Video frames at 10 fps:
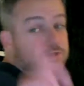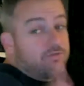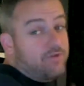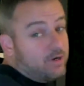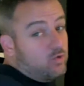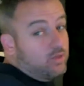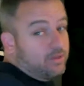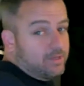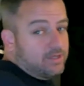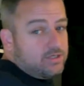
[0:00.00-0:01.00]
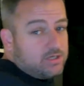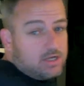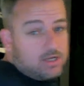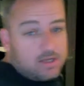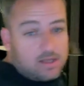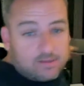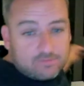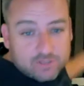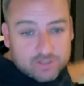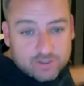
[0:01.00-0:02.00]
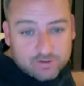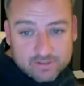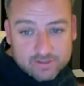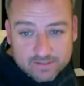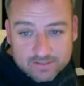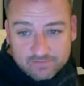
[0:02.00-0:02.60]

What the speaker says: a very cool image. I'll have to show this. Let's see if